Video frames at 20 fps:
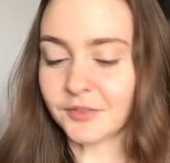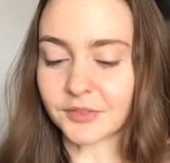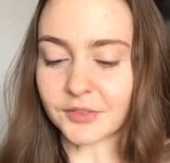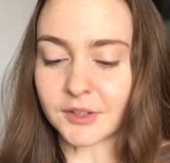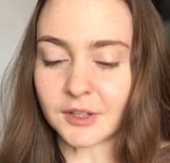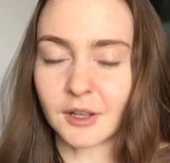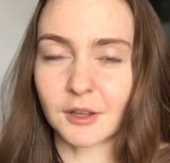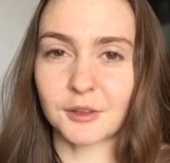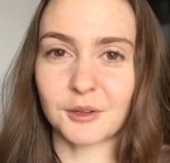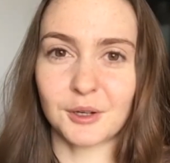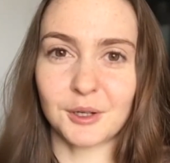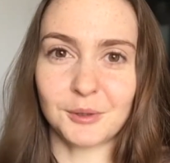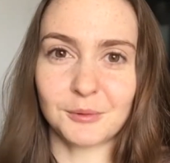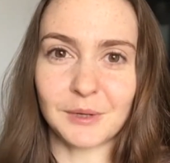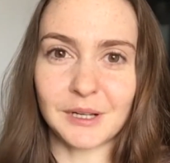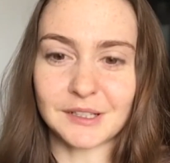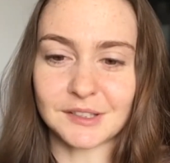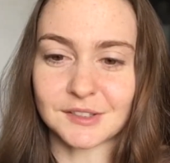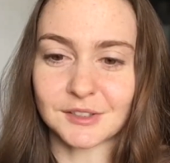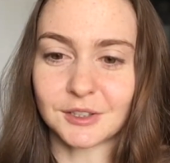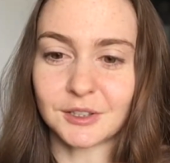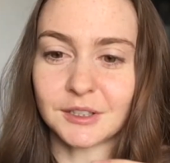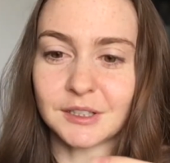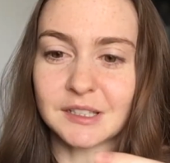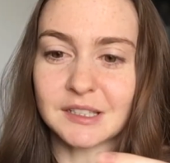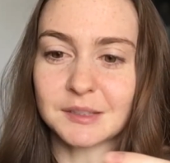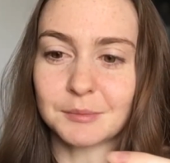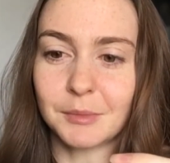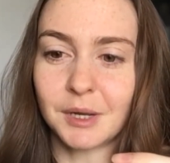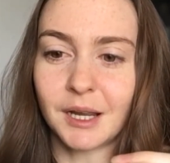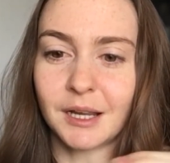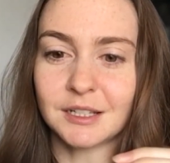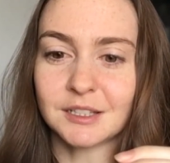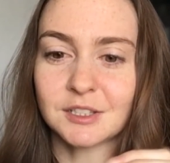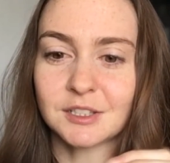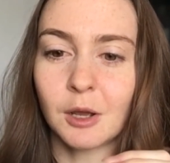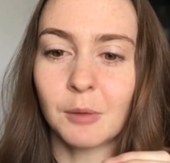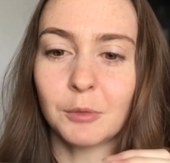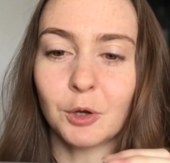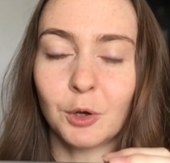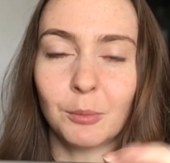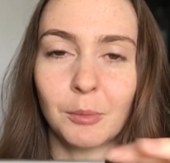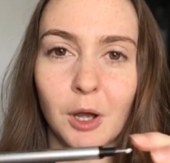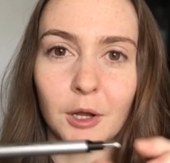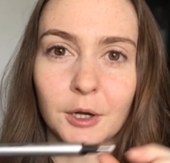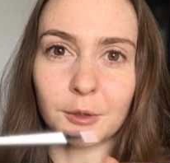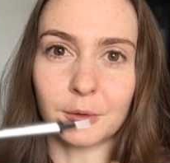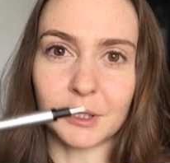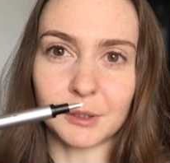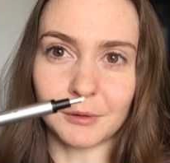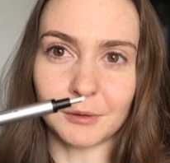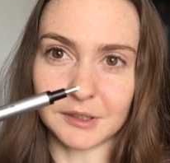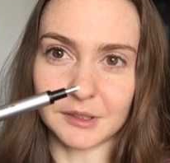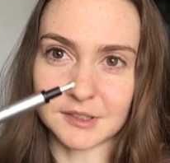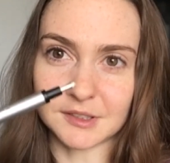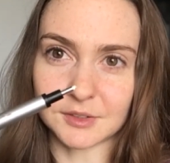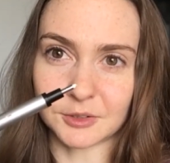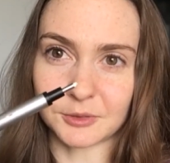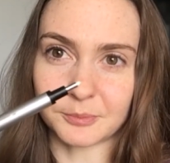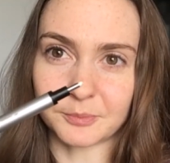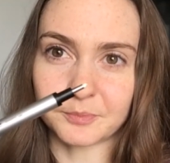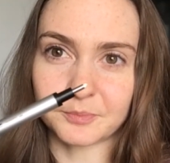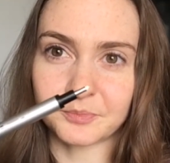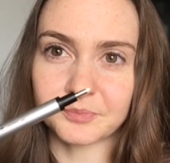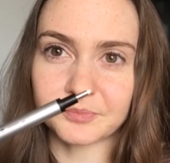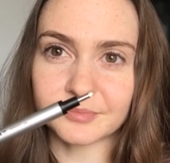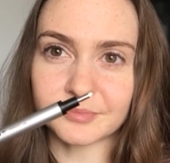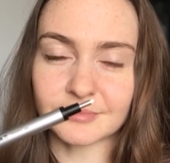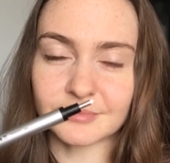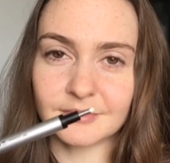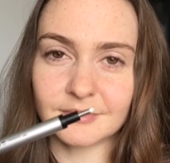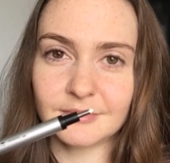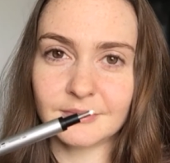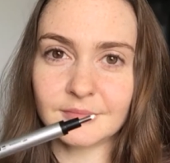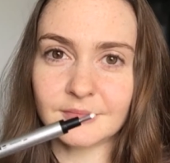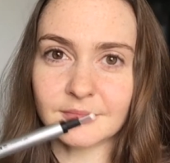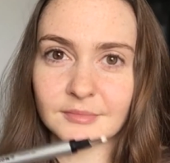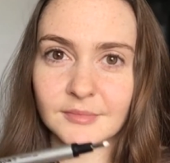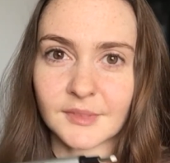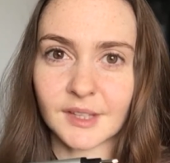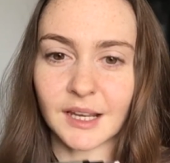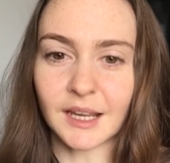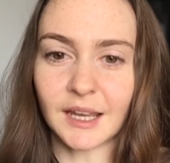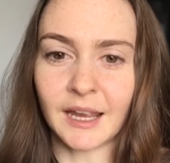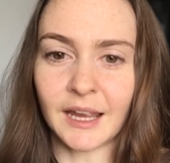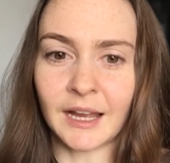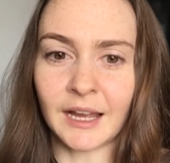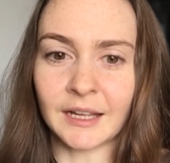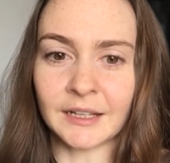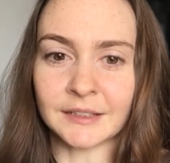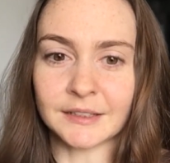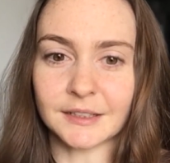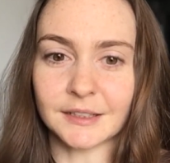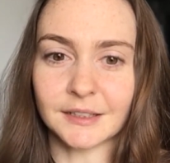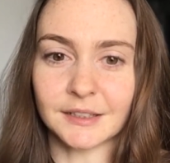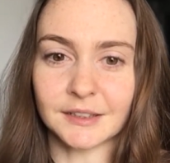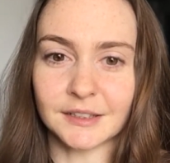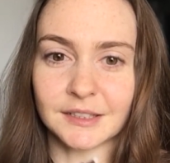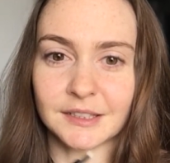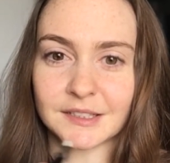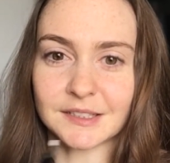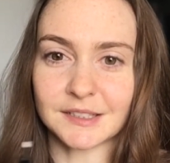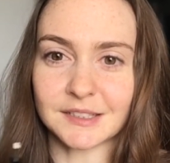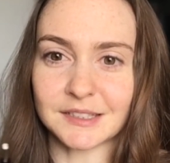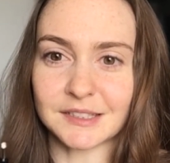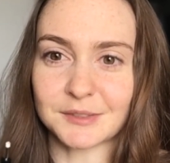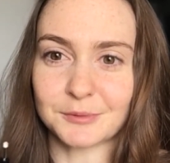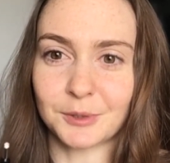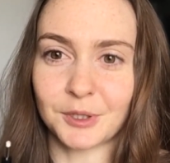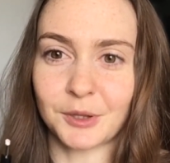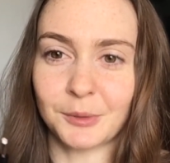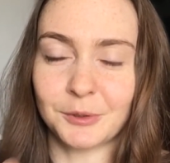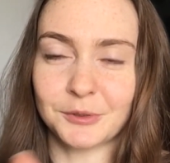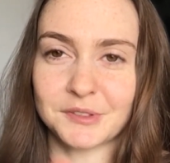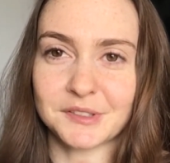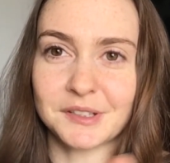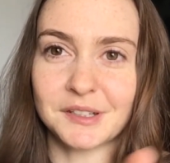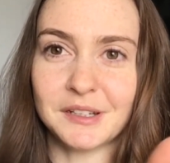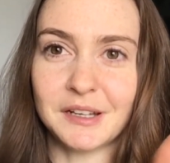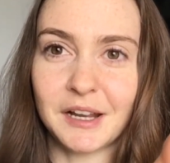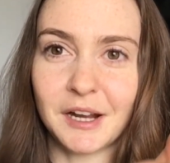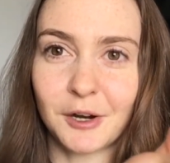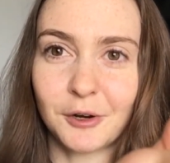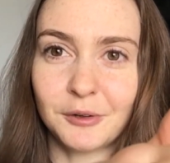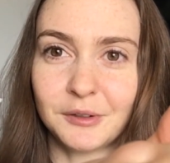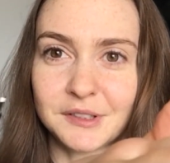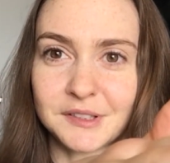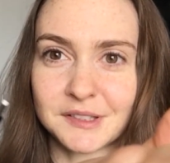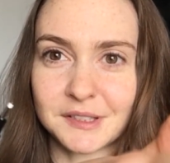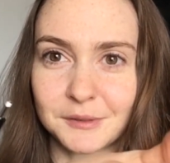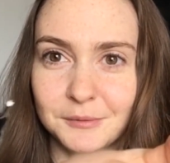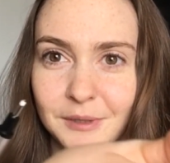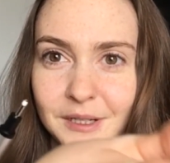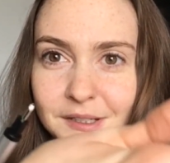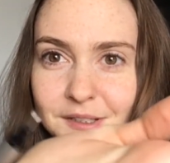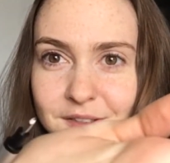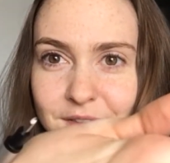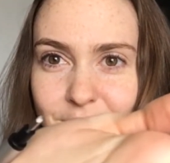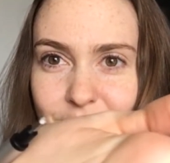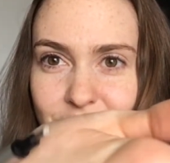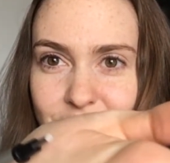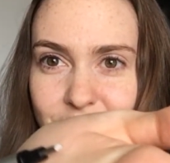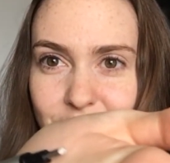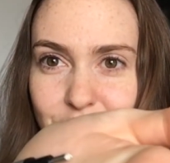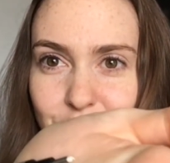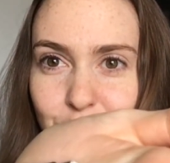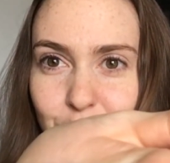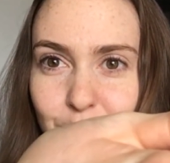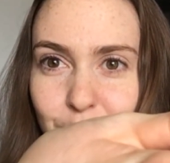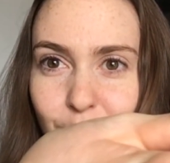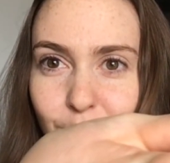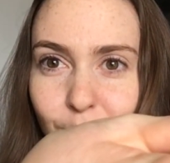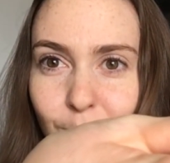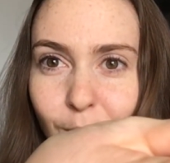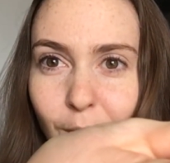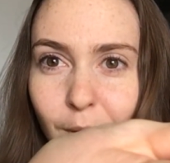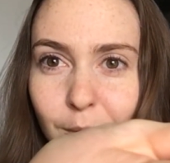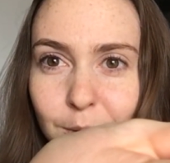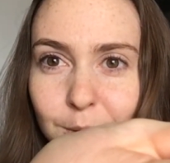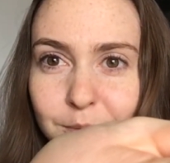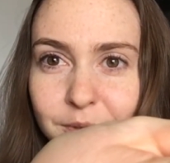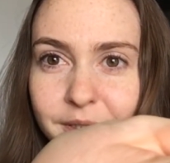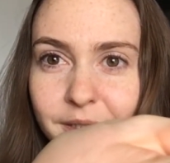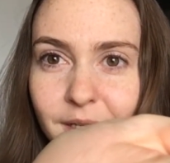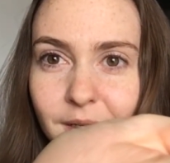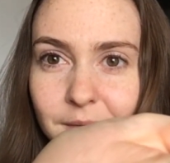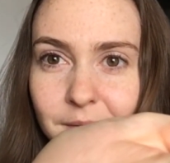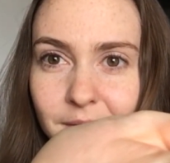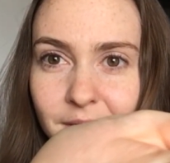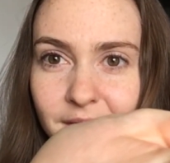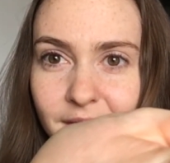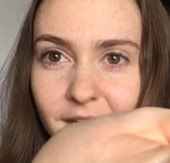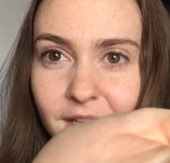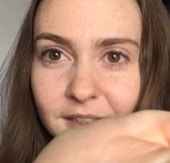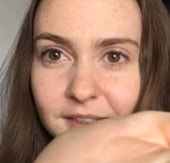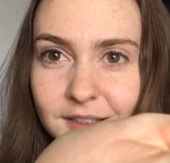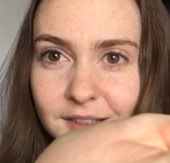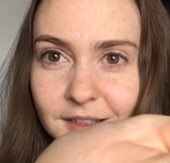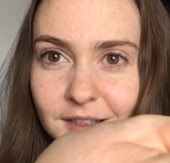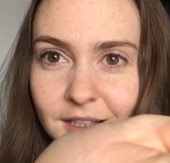The other eraser is my Tombow Mono eraser, and this is one of the most narrowest erasers that you could probably ever get.